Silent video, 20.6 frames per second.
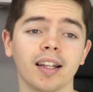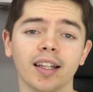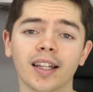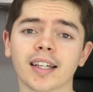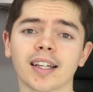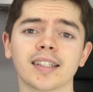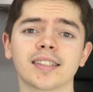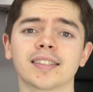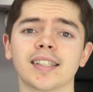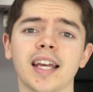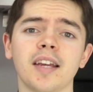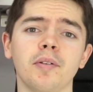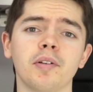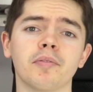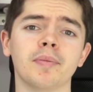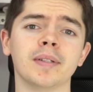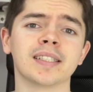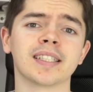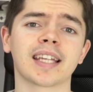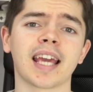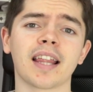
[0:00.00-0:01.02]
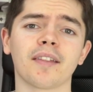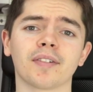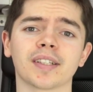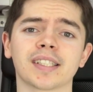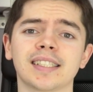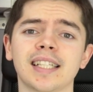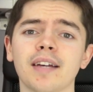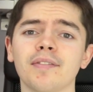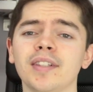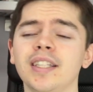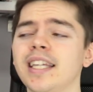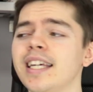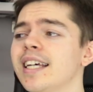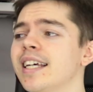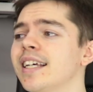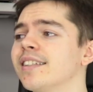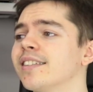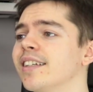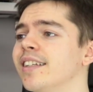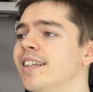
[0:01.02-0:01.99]
Like I say, we've been together for 7
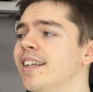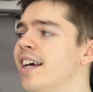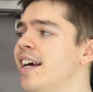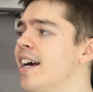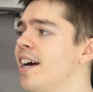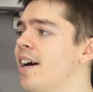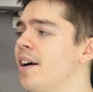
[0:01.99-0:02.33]
years, and